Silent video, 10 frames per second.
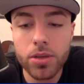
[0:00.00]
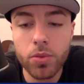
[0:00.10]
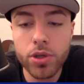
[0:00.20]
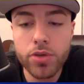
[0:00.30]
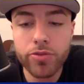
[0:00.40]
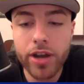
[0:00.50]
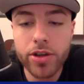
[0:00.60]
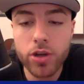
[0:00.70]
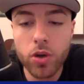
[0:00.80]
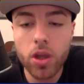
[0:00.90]
when you find
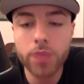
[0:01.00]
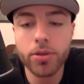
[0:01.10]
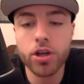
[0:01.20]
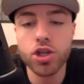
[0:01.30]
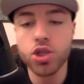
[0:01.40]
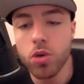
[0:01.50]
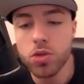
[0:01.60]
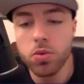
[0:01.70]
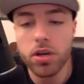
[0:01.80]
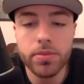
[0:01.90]
your calling, because you always
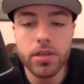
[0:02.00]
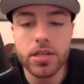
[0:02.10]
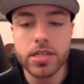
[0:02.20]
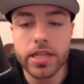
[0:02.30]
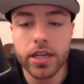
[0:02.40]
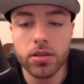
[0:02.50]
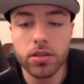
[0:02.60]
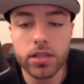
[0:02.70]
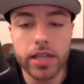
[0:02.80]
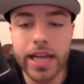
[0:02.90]
wanted to be a singer
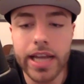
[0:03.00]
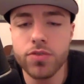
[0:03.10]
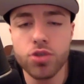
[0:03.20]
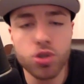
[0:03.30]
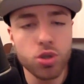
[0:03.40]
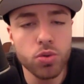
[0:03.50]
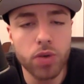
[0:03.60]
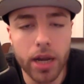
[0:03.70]
at the age of 2,